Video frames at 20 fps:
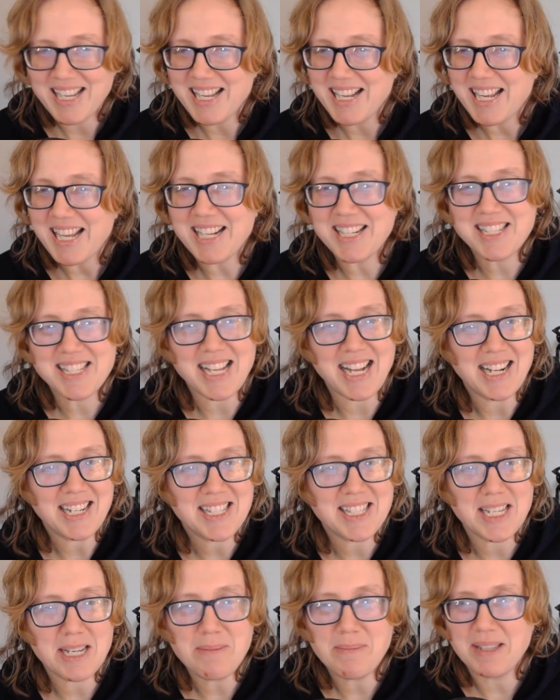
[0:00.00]
Exact
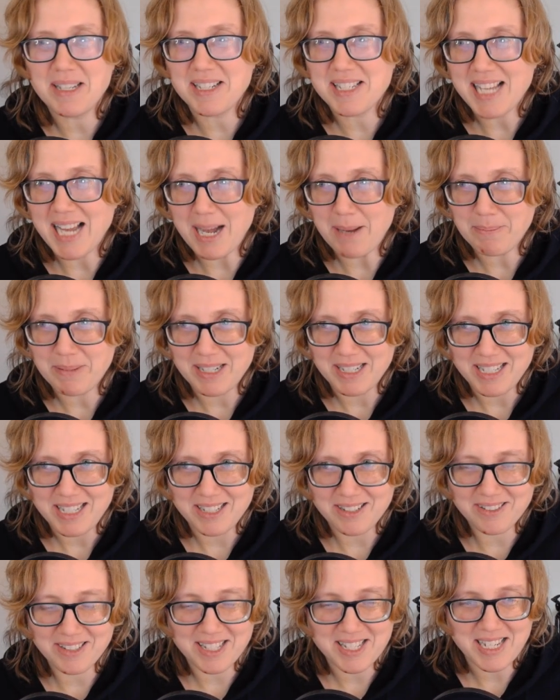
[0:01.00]
same things happening
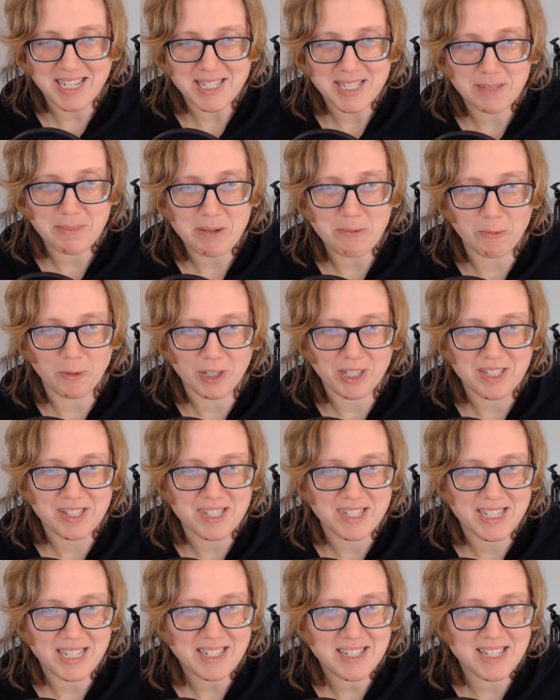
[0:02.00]
here. This has to be 1 and
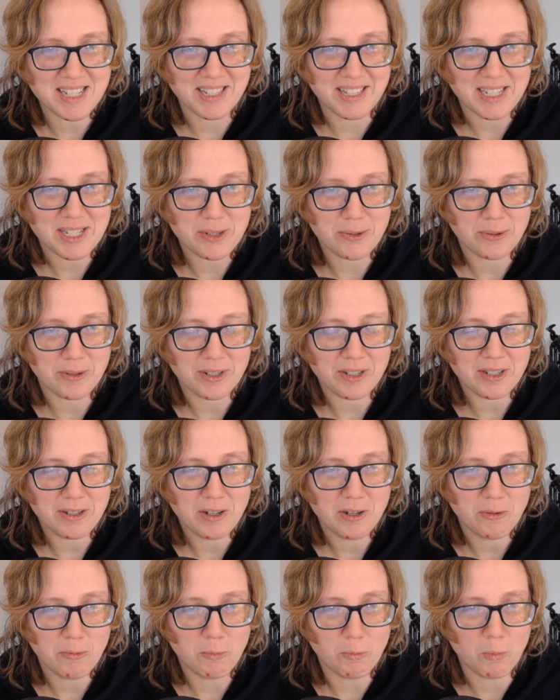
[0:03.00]
6 in this order.
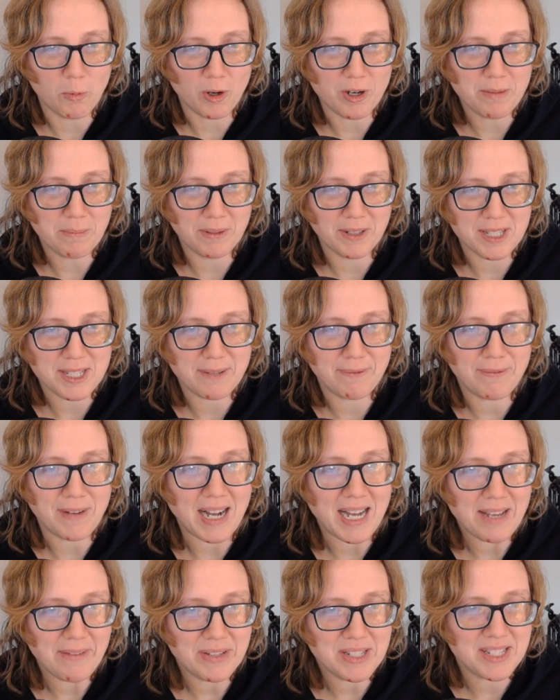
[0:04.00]
1 plus
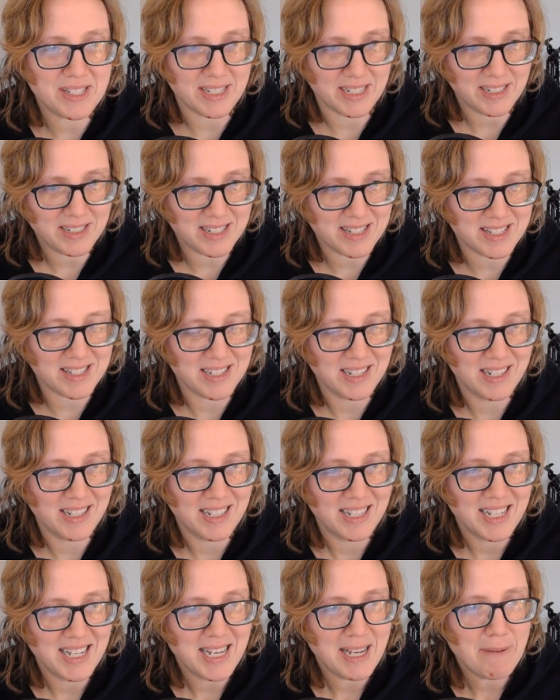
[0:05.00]
5 is 6.
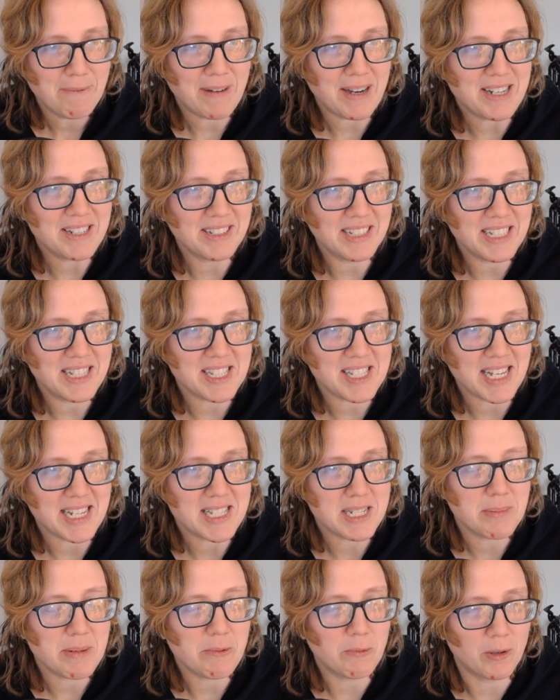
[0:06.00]
Finally, this has
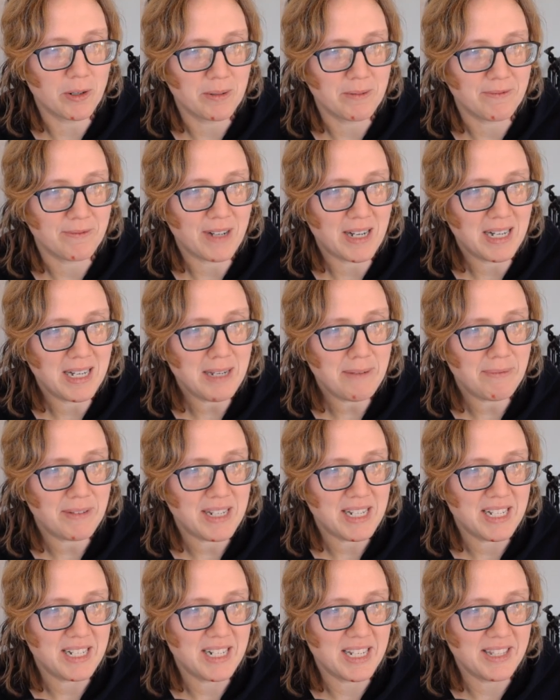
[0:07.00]
to be 1 and 5
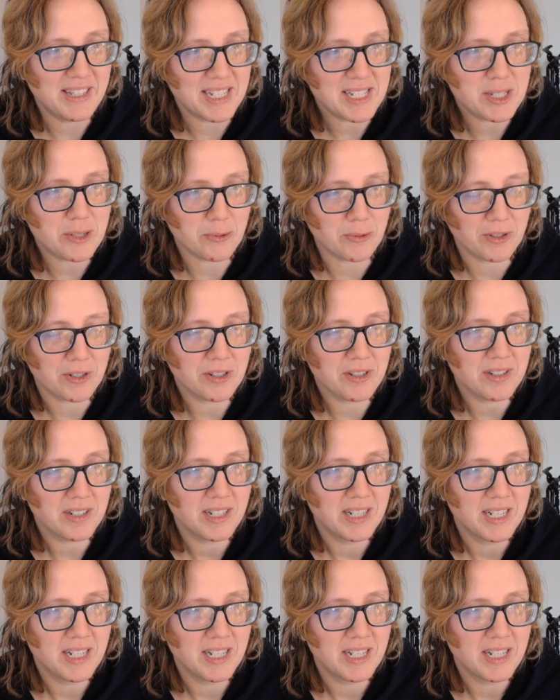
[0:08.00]
in this order.